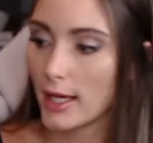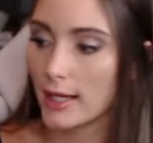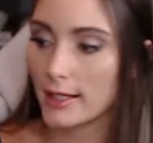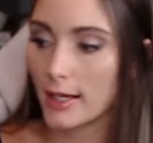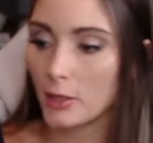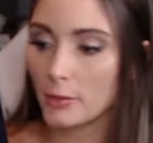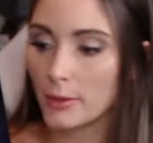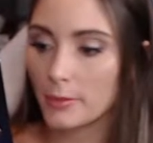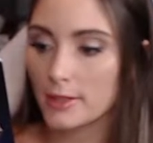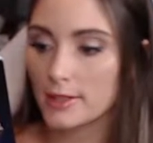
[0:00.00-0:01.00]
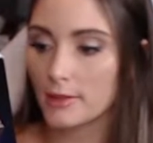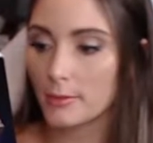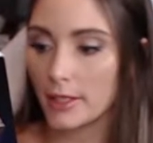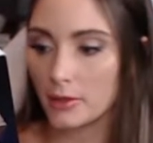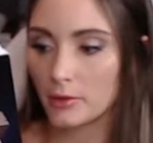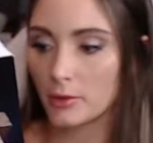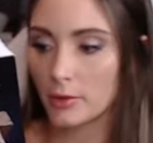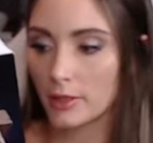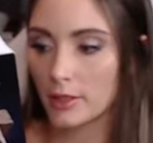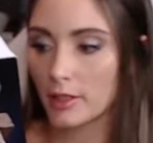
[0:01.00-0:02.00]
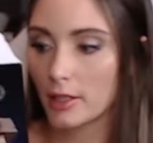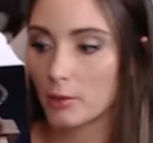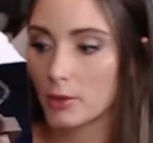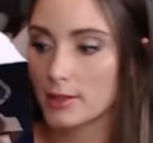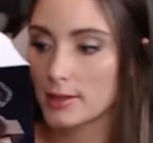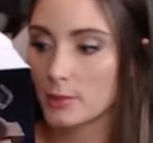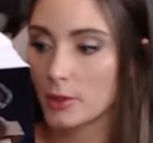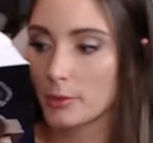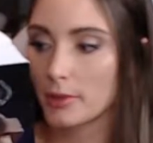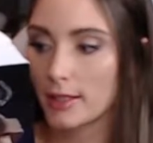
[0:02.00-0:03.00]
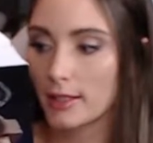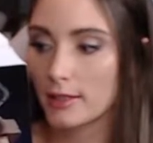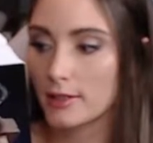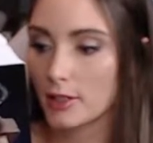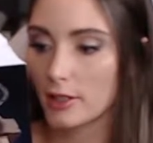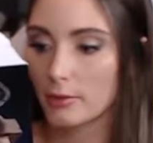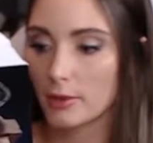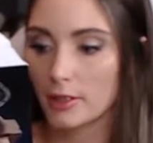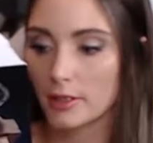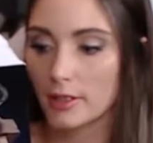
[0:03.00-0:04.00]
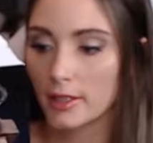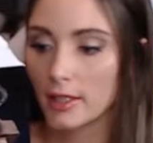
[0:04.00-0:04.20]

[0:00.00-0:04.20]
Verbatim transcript: And now members of my own order are once more playing the dark road."